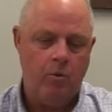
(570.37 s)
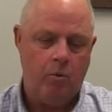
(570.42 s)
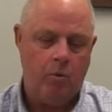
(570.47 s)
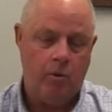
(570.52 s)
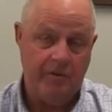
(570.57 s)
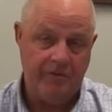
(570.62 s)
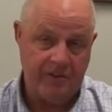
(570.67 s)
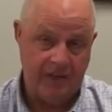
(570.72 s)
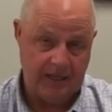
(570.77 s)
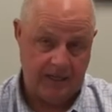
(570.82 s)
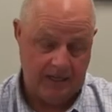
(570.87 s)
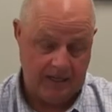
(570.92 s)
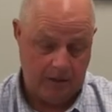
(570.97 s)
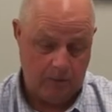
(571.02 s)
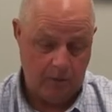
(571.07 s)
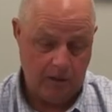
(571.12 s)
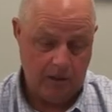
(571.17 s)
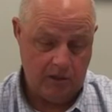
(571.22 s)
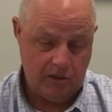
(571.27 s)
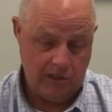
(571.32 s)
One thing that I
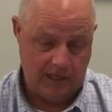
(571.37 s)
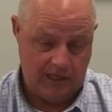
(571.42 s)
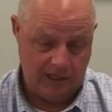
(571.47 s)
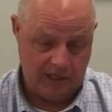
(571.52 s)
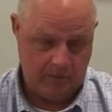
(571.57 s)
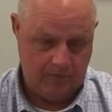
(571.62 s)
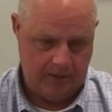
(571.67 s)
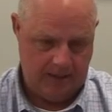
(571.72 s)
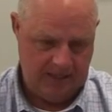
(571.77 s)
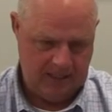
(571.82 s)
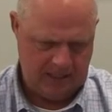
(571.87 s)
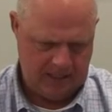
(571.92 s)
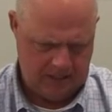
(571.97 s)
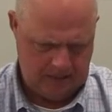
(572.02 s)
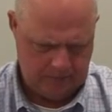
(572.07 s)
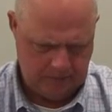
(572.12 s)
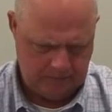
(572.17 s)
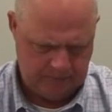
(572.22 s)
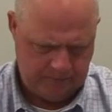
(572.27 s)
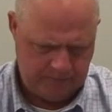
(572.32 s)
will touch base
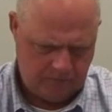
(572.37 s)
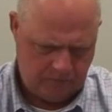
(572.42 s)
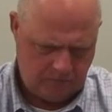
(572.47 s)
on,